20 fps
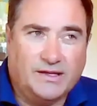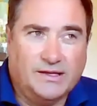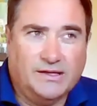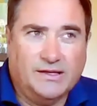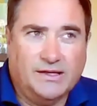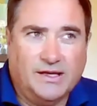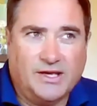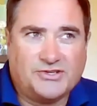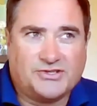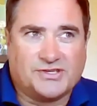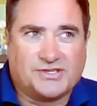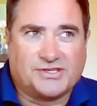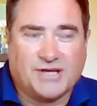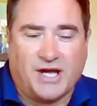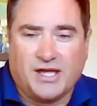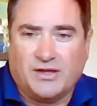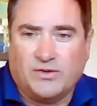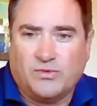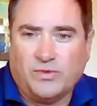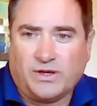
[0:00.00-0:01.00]
As you
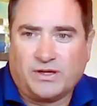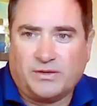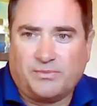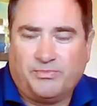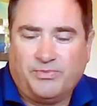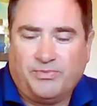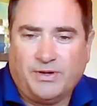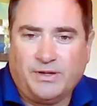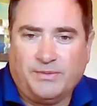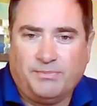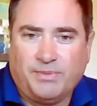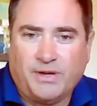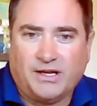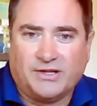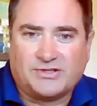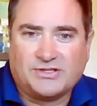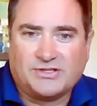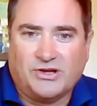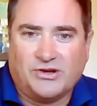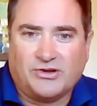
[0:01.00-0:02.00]
say, we've got a pretty
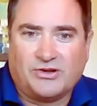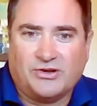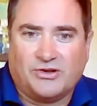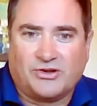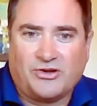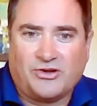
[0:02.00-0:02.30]
balanced local